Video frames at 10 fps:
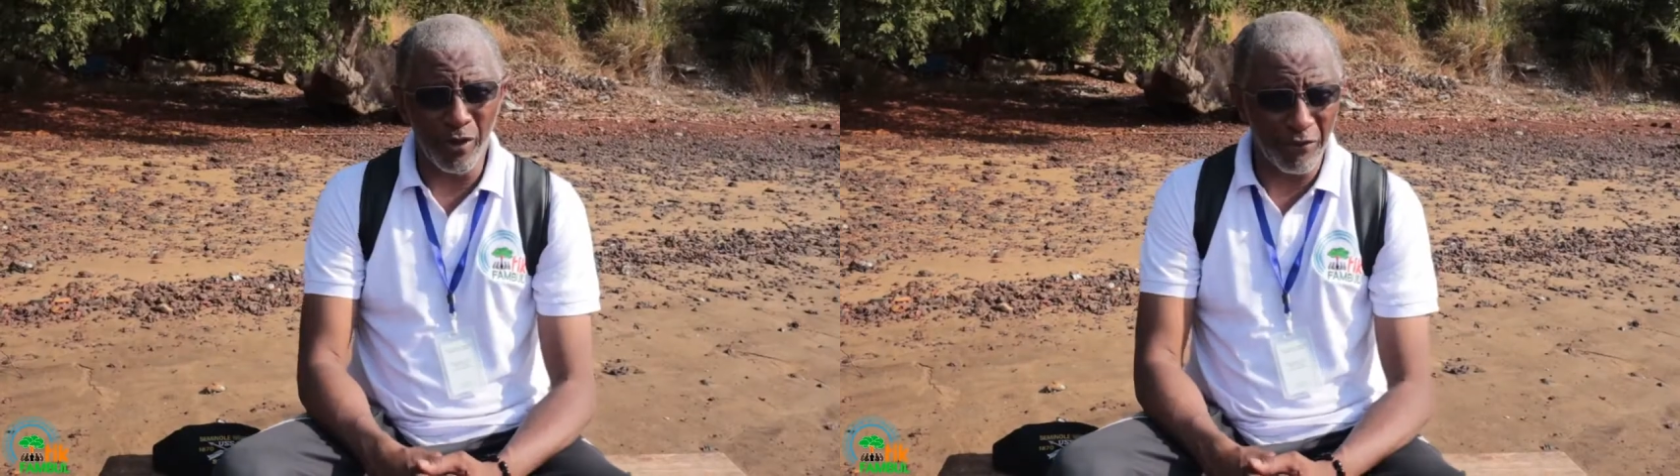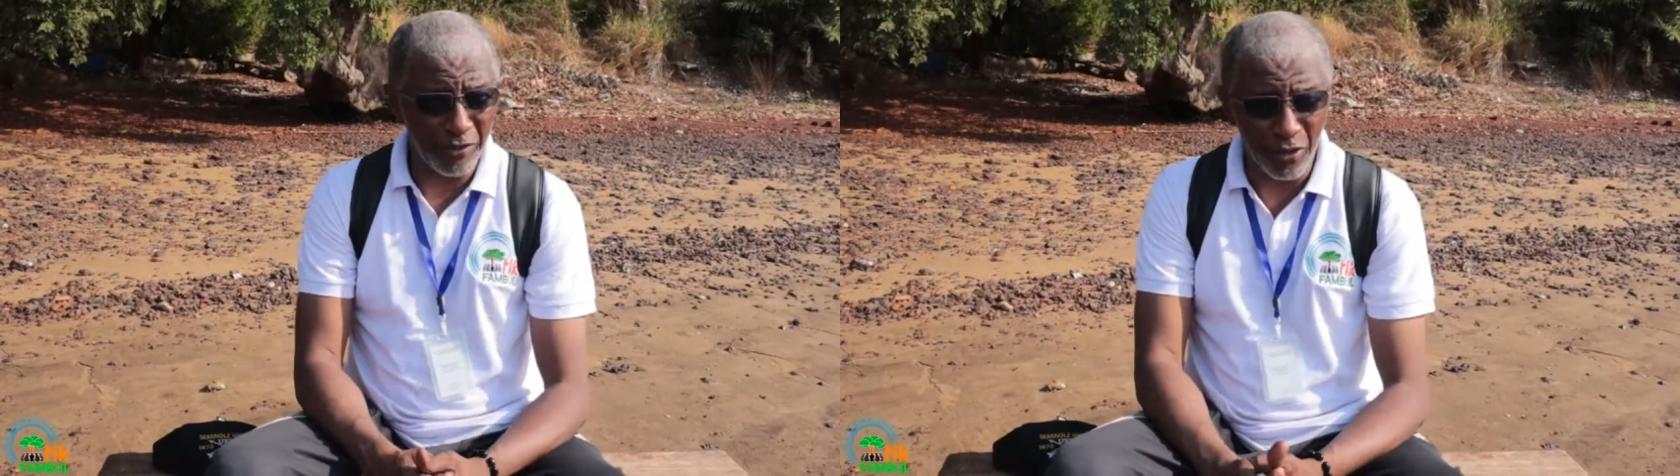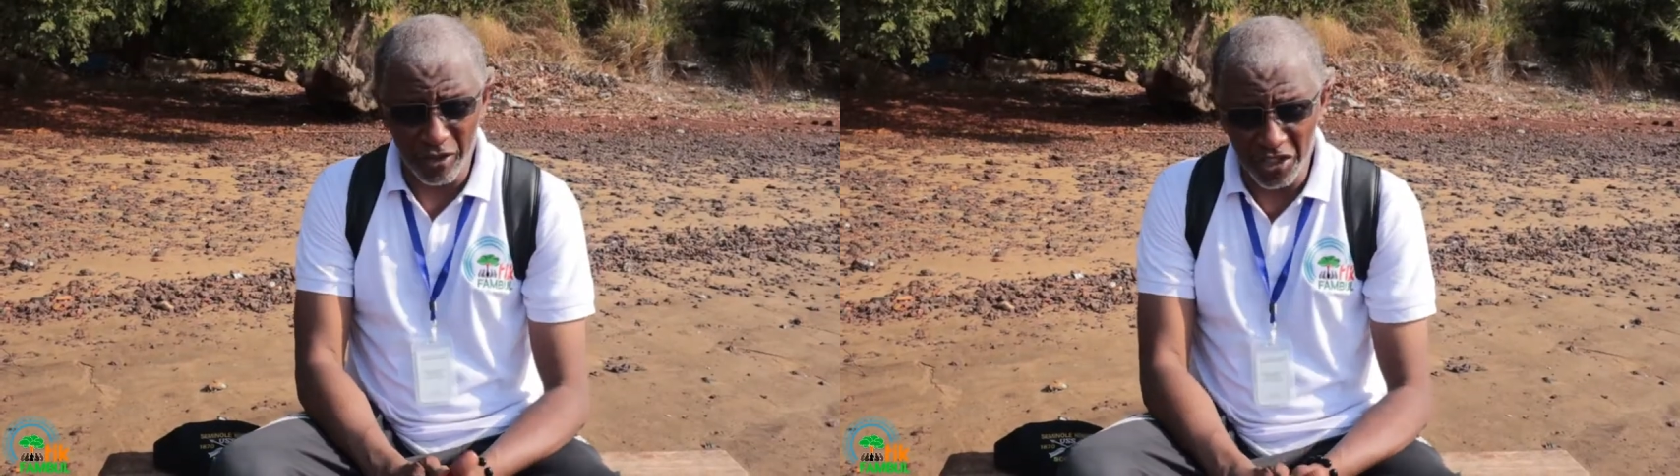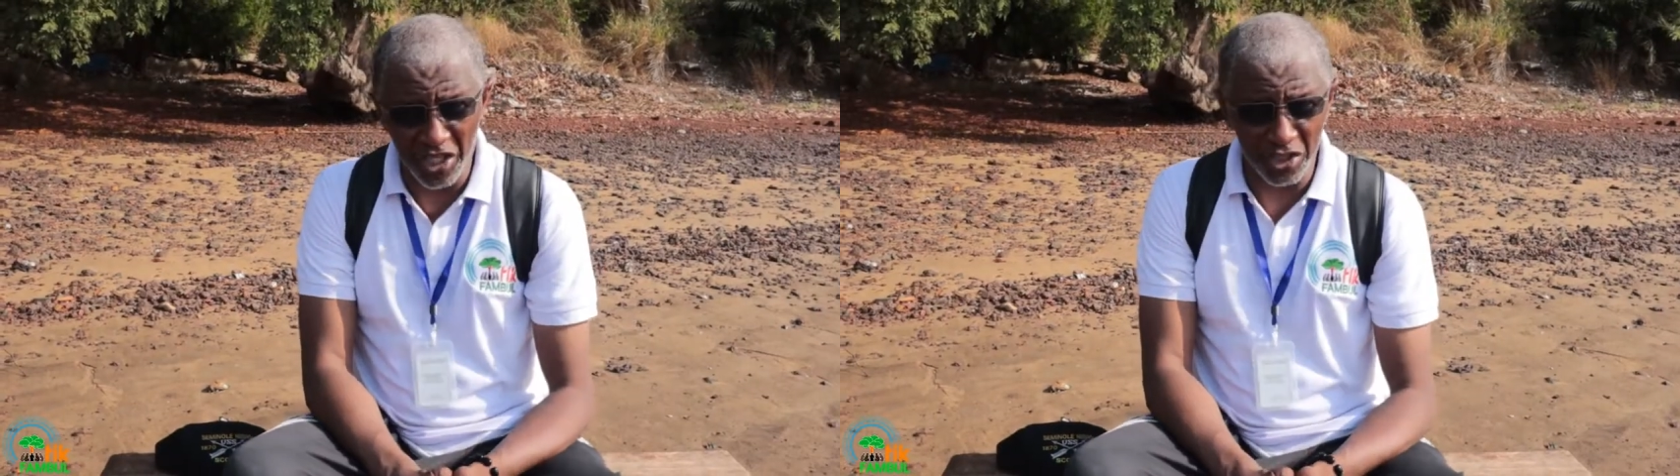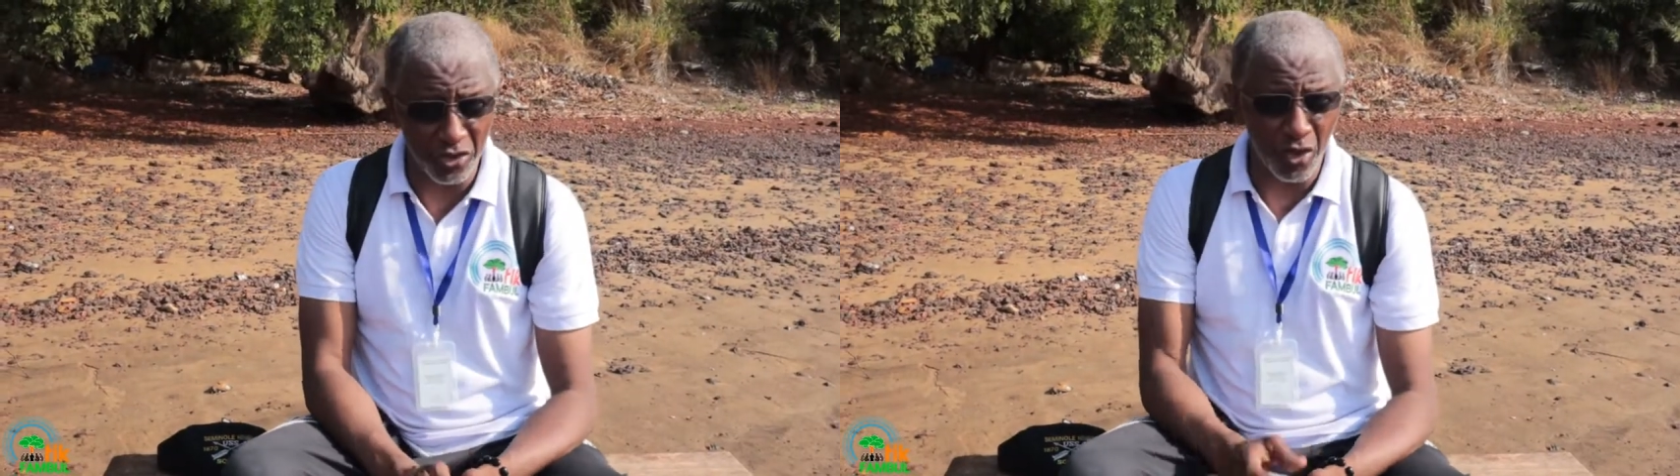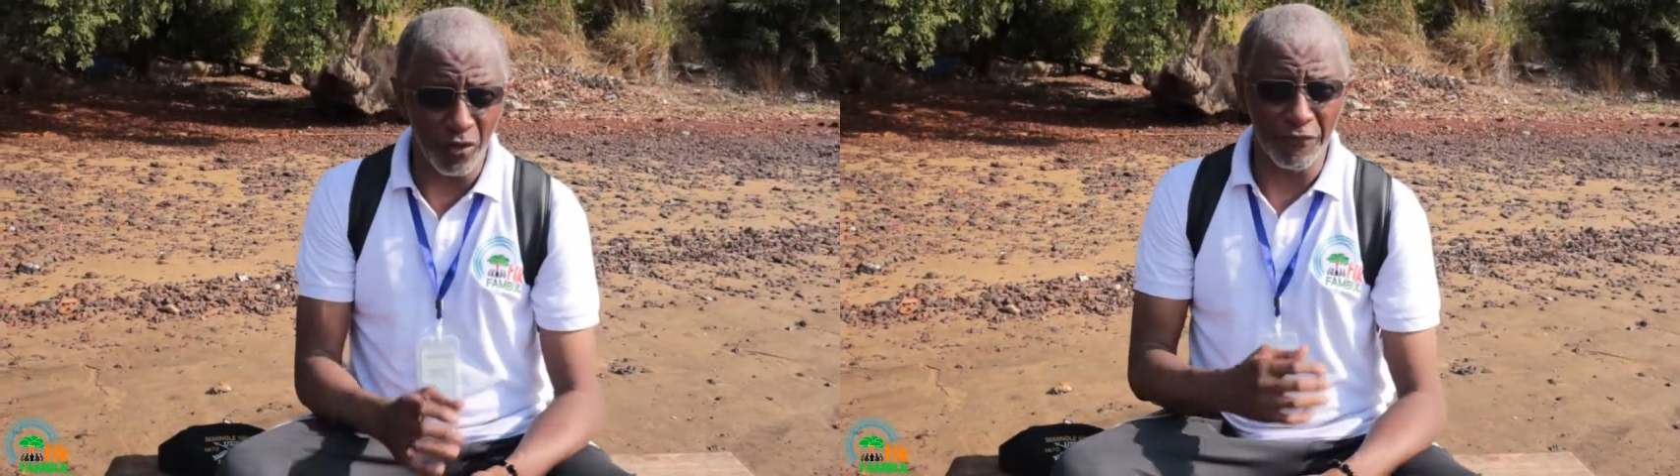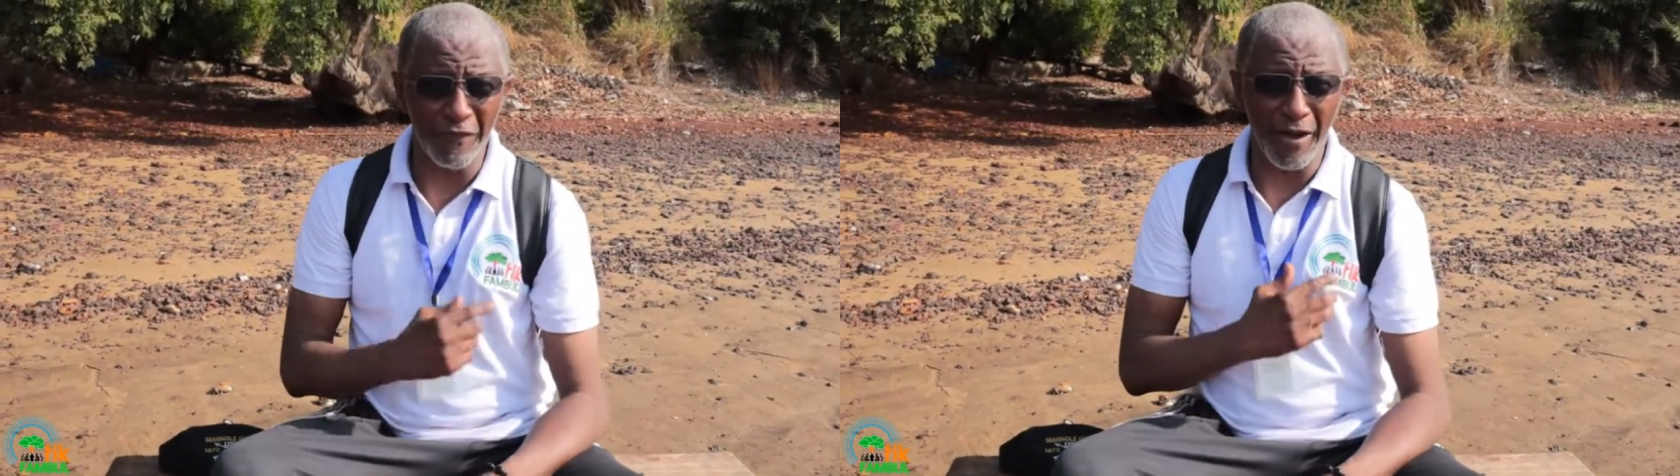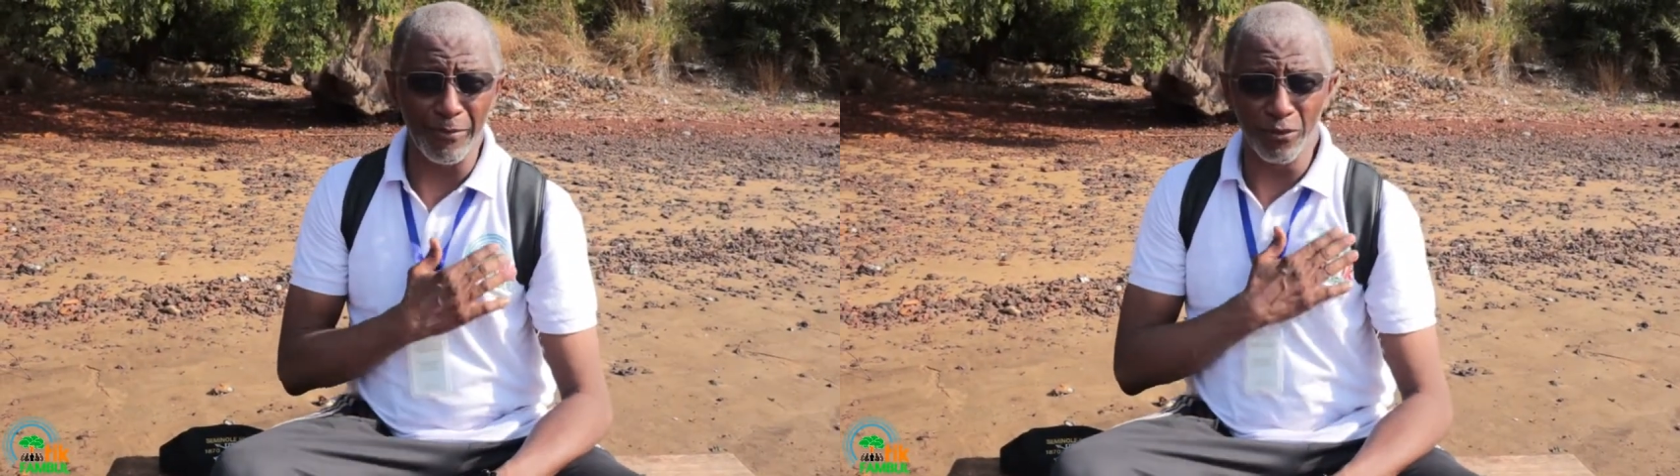we have an organization called
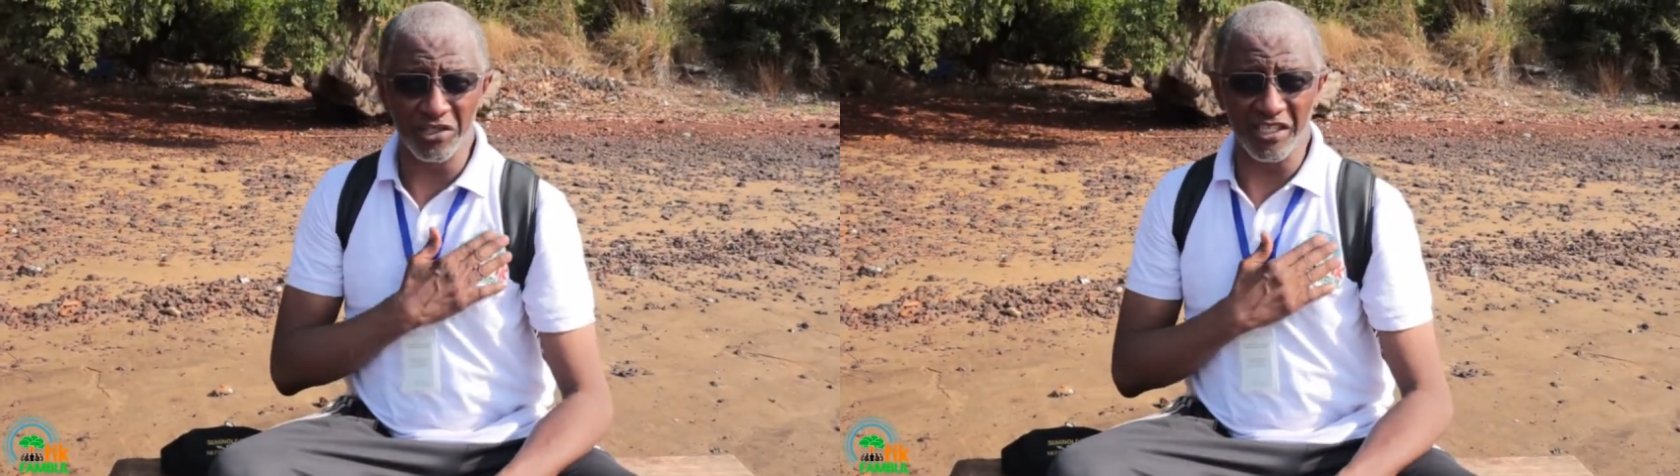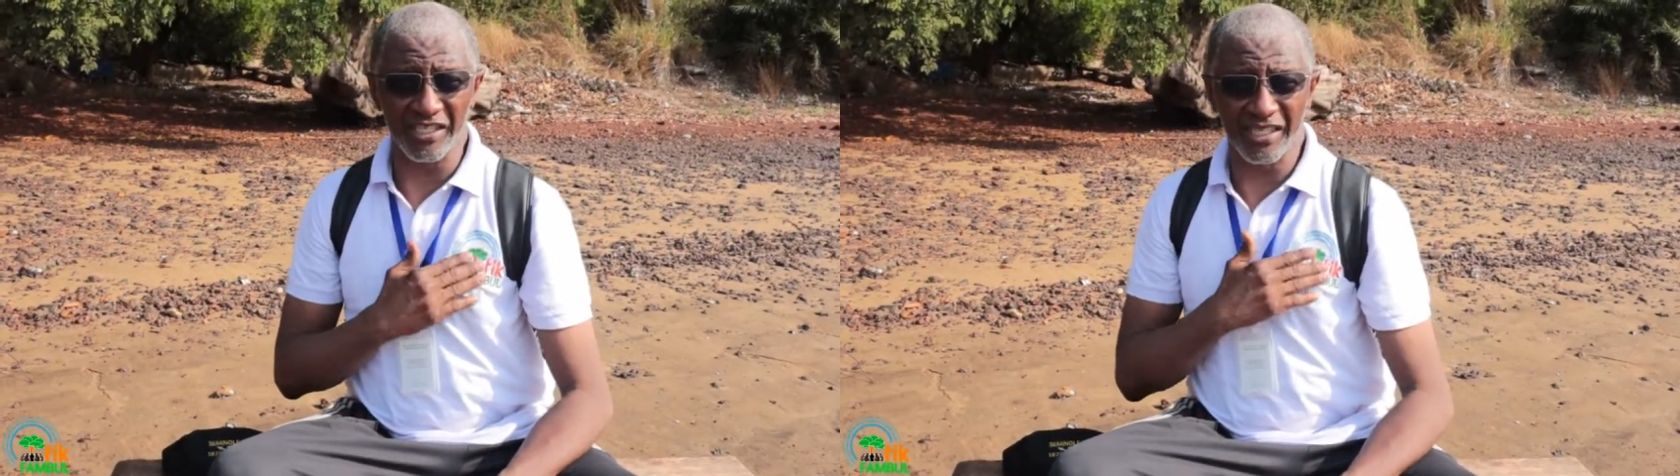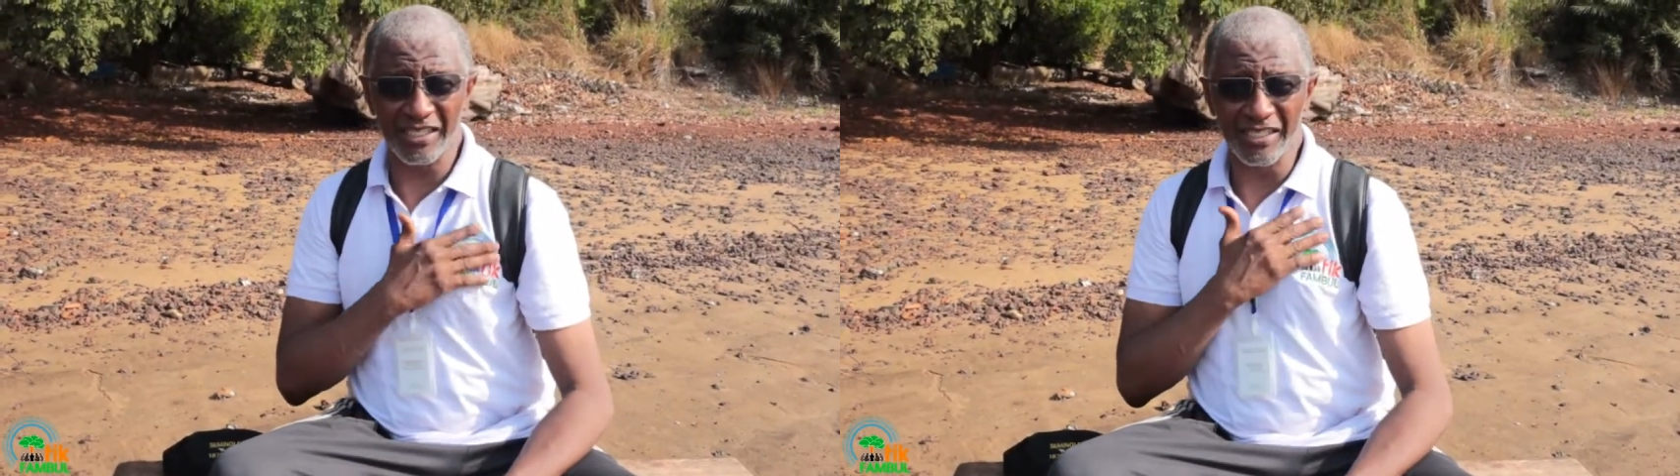Fambul Tik,